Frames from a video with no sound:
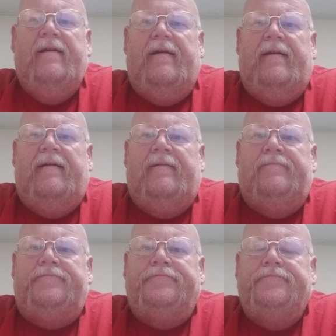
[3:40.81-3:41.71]

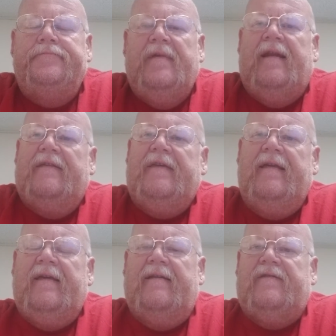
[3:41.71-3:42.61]
And I
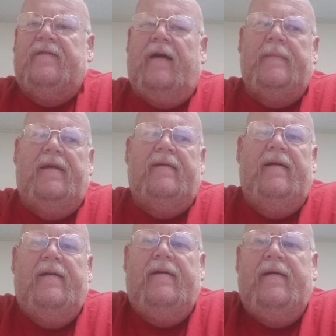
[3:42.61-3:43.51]
think that's,
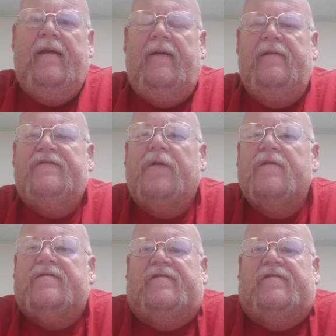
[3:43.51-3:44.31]
as far as the